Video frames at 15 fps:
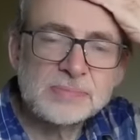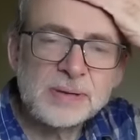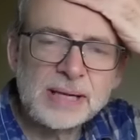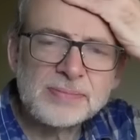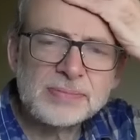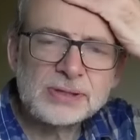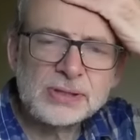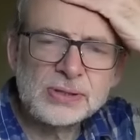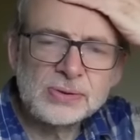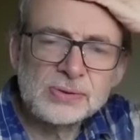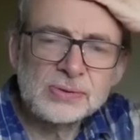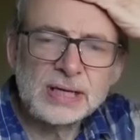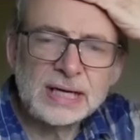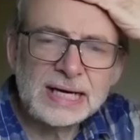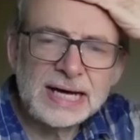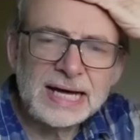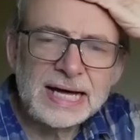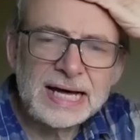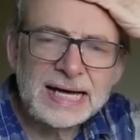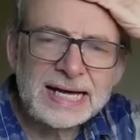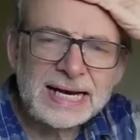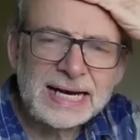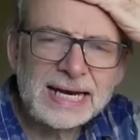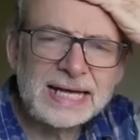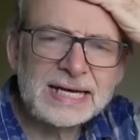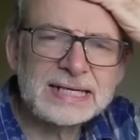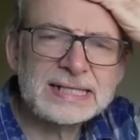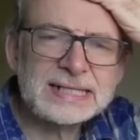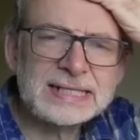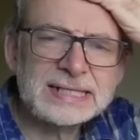people who are
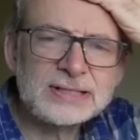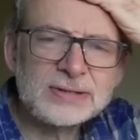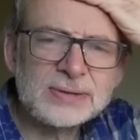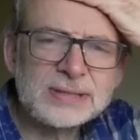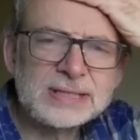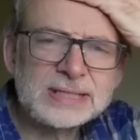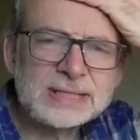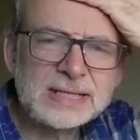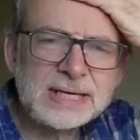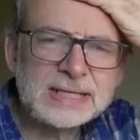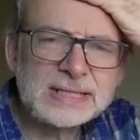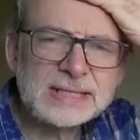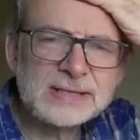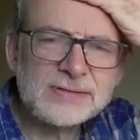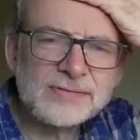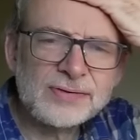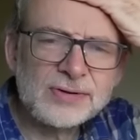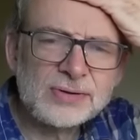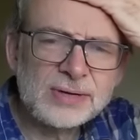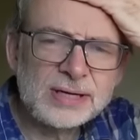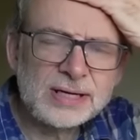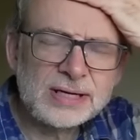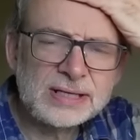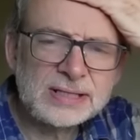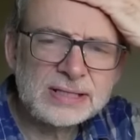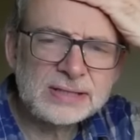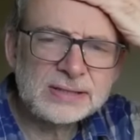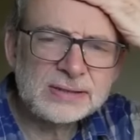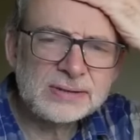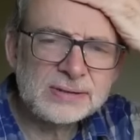clear and who are decisive who are going
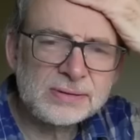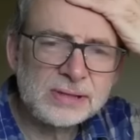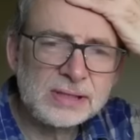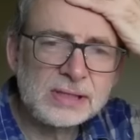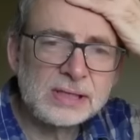to